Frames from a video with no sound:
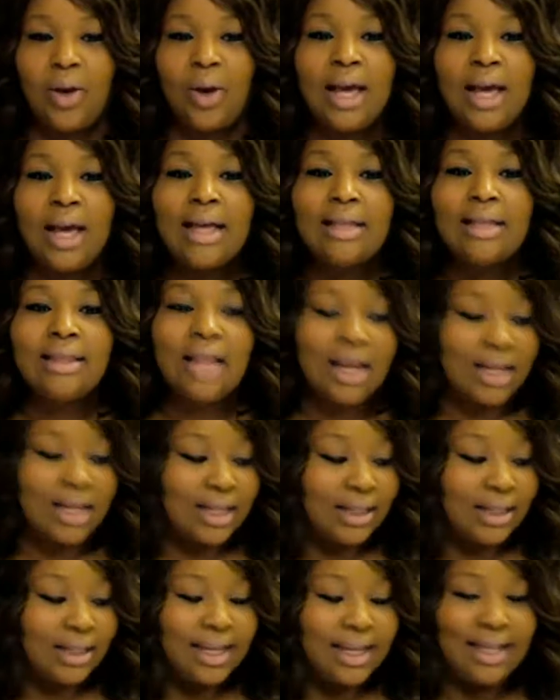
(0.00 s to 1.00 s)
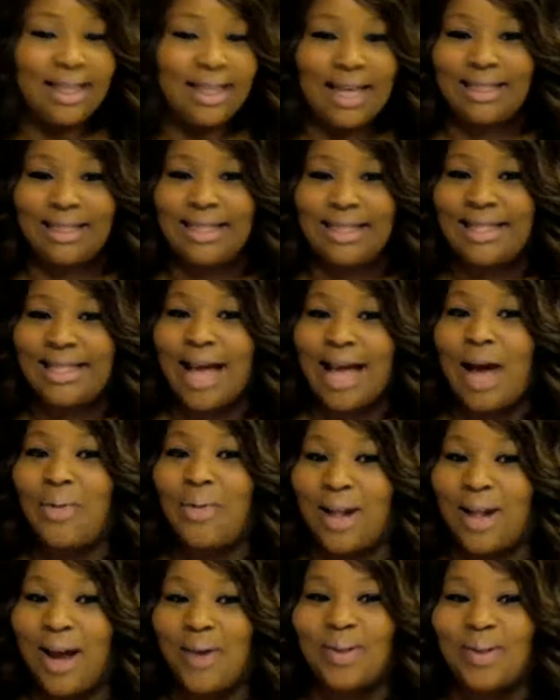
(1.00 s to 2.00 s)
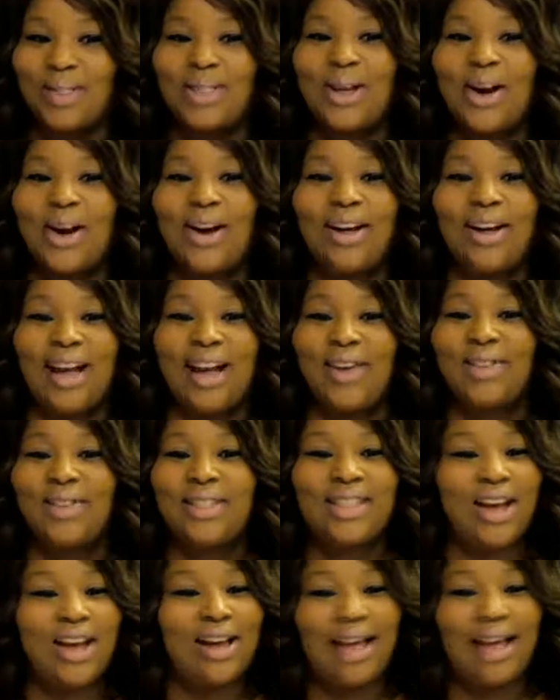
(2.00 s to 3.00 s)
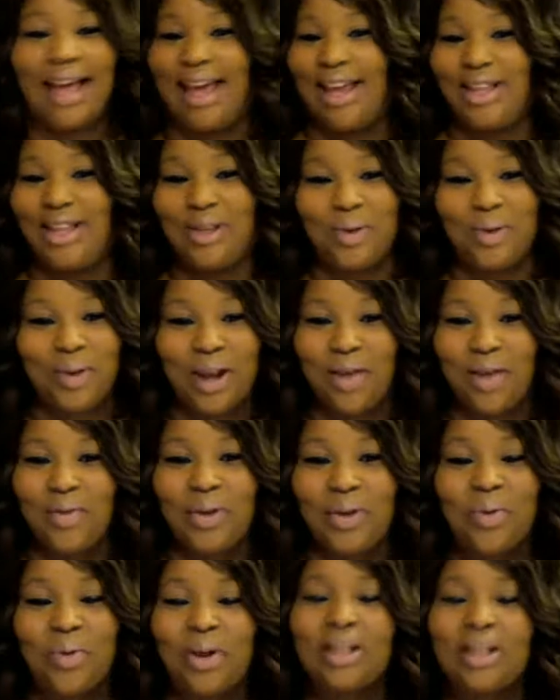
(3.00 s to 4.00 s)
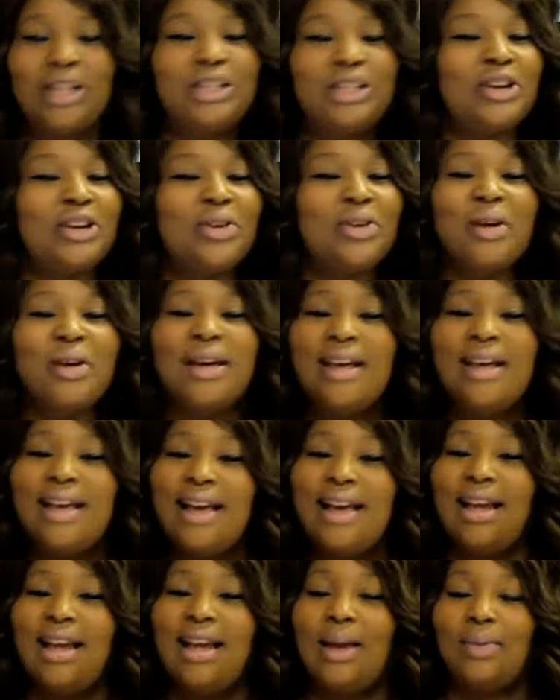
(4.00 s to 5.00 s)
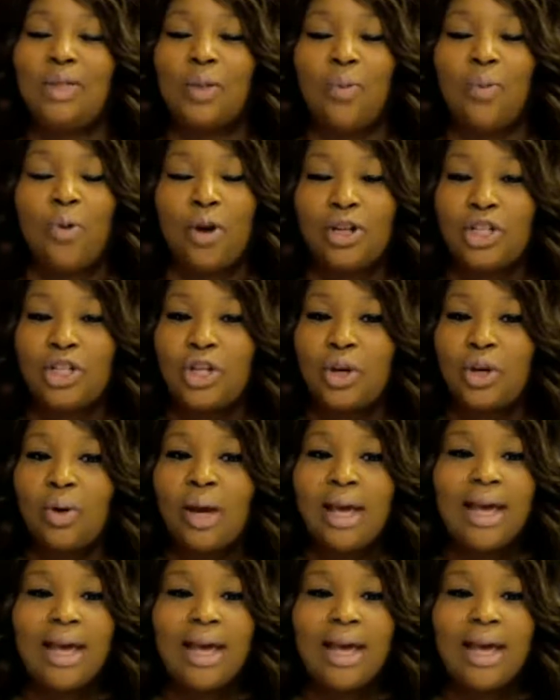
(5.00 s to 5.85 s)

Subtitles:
Luckily, that's not what I was taught. I was taught, hey, do whatever you want to do, and I'm support you.